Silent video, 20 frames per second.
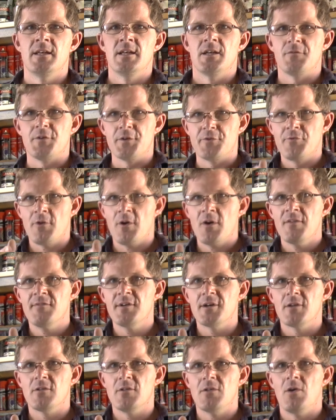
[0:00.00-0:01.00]
If you're
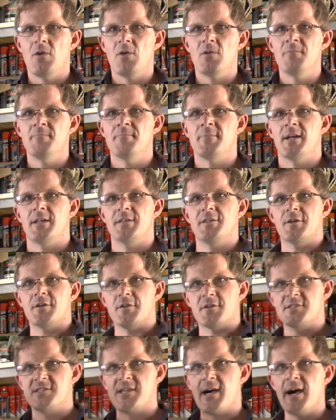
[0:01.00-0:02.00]
driving along and you've got
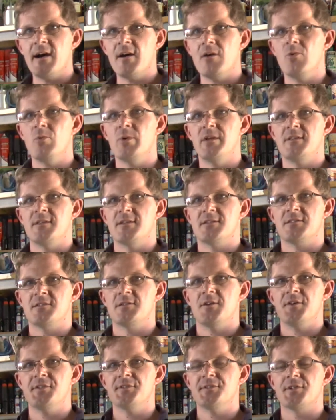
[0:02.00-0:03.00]
a tailwind that's
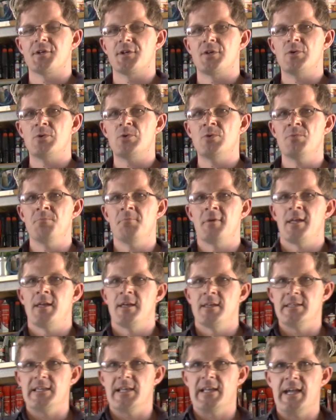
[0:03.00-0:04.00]
nice and cool,
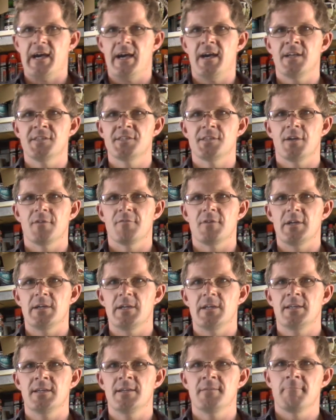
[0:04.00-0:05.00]
your car's
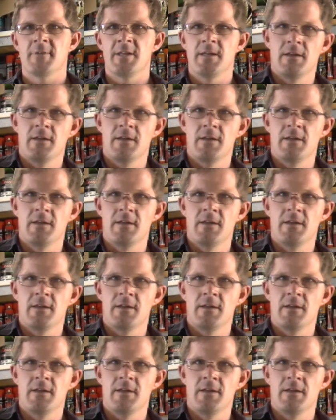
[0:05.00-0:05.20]
overheating,